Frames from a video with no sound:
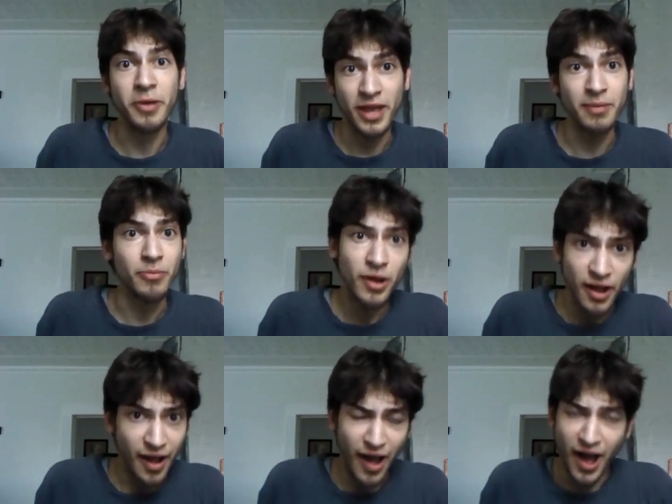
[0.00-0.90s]
from him
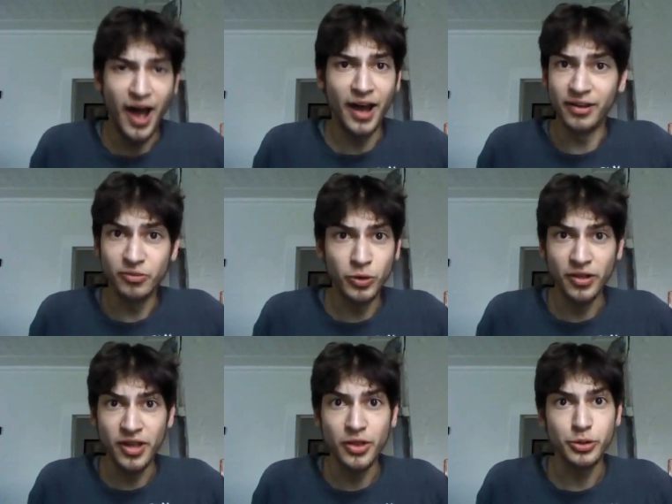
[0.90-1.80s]
on
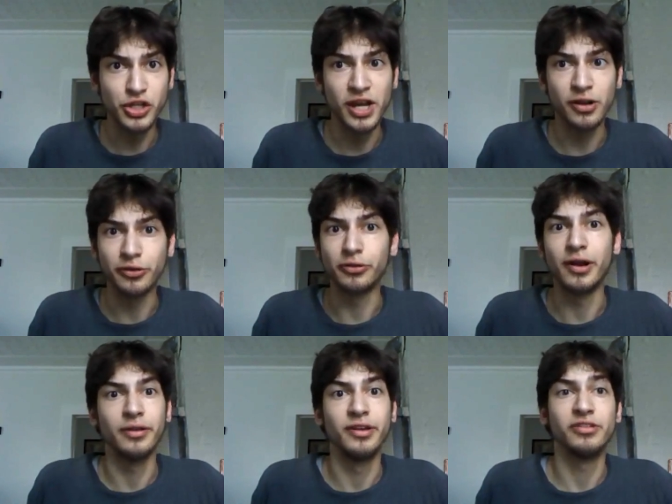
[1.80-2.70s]
one of the other channels, or
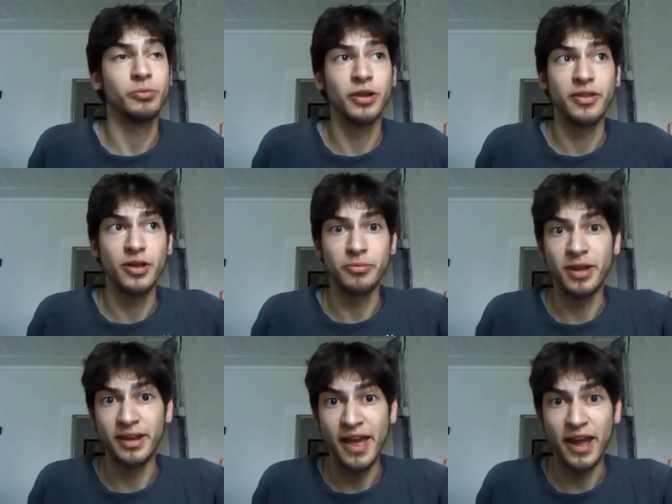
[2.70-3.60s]
at least one of the other
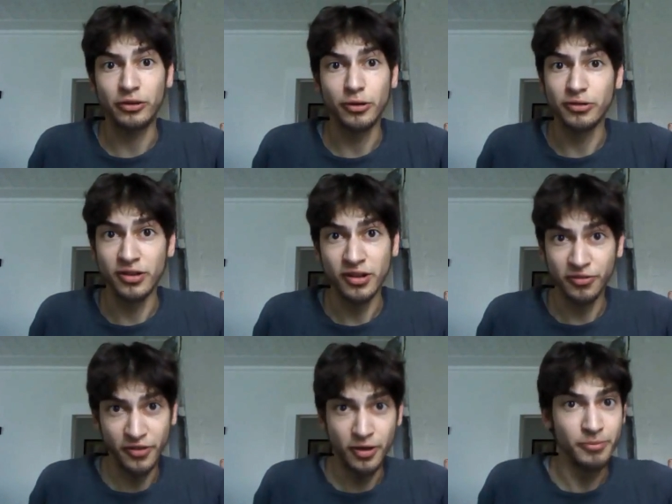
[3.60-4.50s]
main actors in
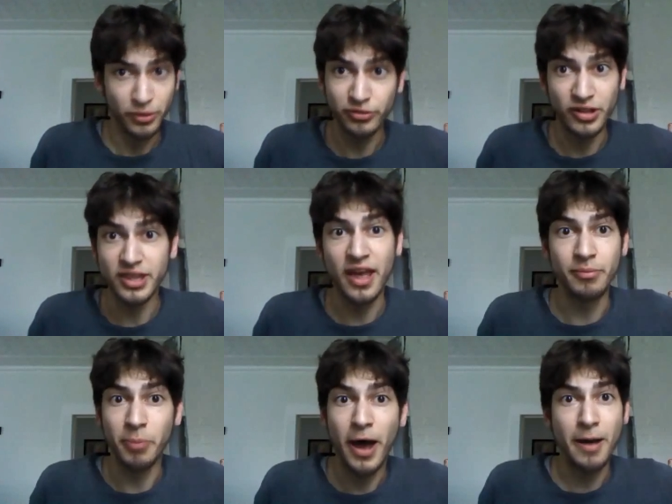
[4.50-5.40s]
his film. You'll see
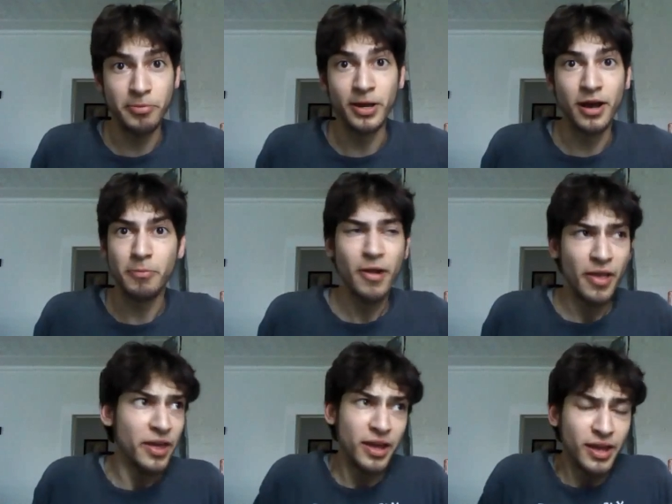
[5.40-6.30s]
them popping up.
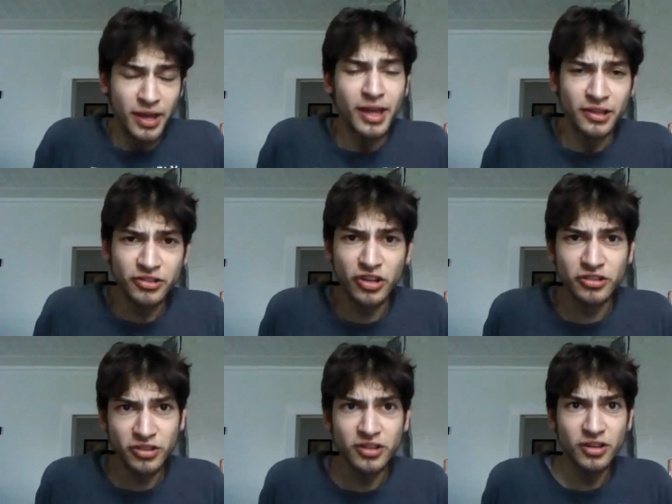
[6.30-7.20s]
It's
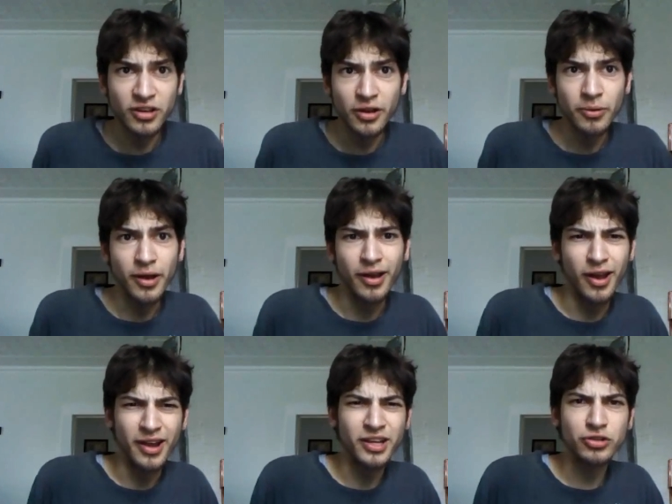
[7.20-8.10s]
just the, you know,
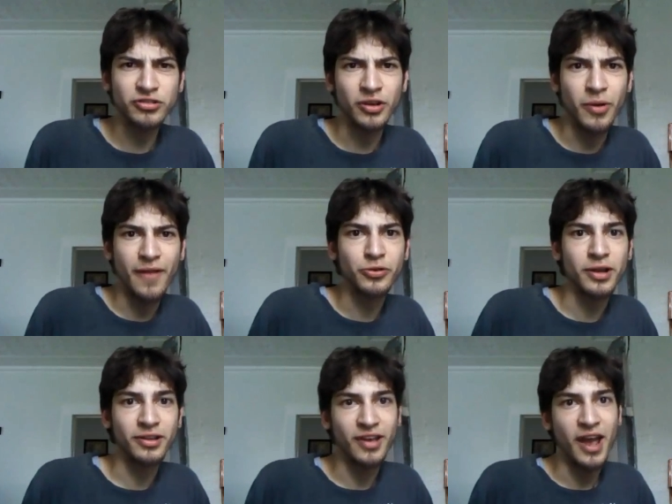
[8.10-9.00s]
uh, an interesting way of
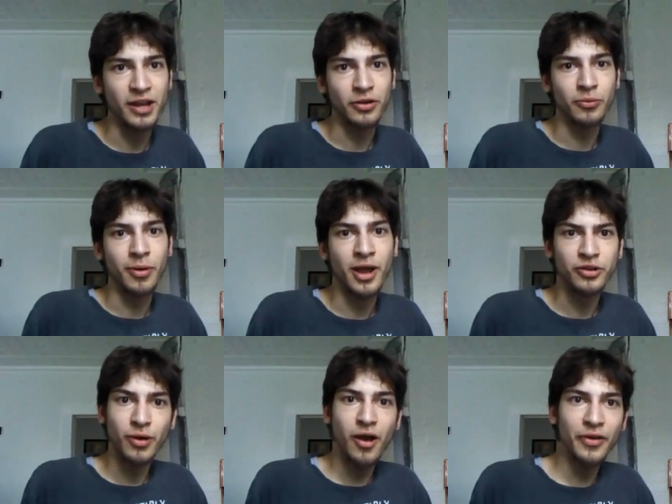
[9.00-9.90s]
trying to tie it in and
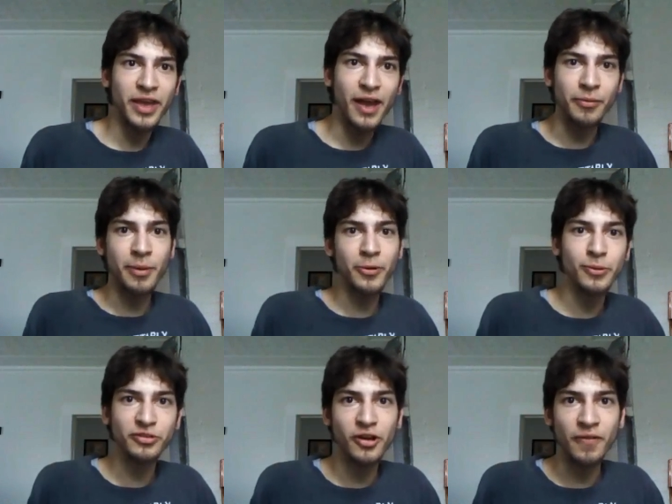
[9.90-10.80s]
remind you, oh yeah,
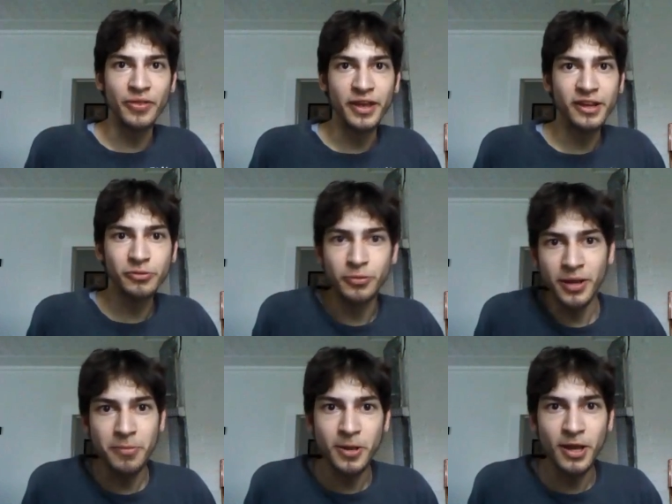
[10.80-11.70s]
remember he was good in this? Well,
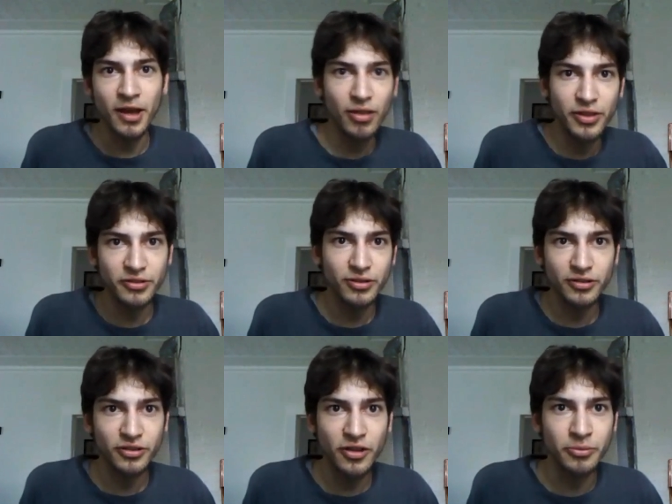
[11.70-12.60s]
maybe uh, this,
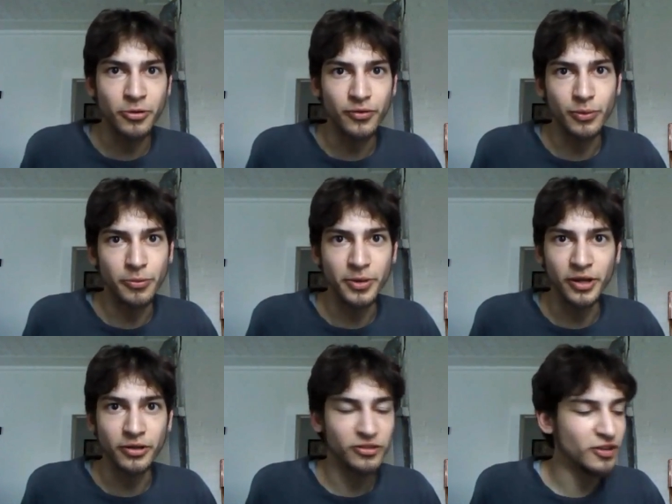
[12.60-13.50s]
this other movie will be
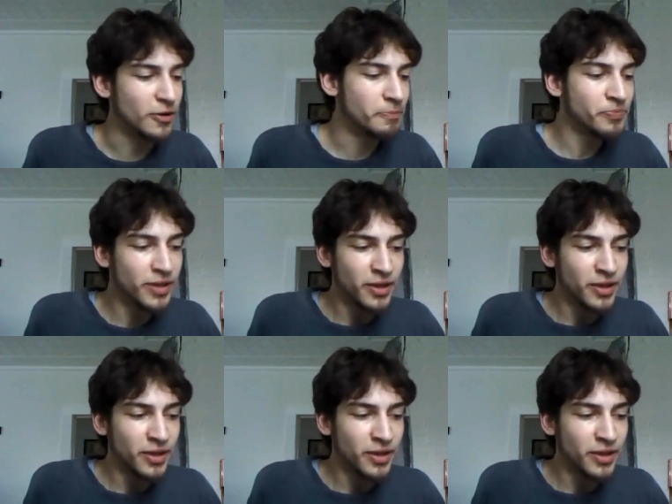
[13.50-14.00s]
good, too.